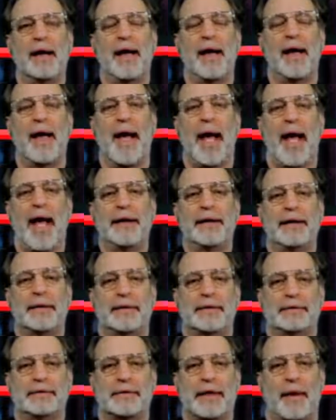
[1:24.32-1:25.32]
and
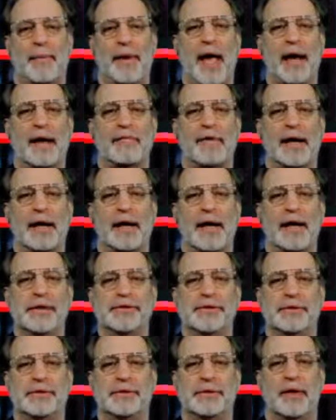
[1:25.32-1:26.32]
that way I can recognize
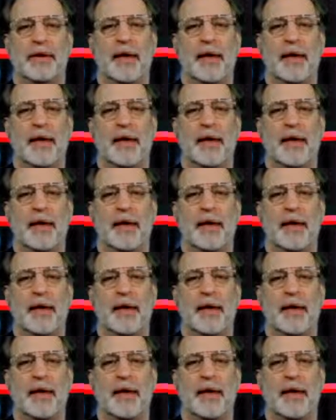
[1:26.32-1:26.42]
you.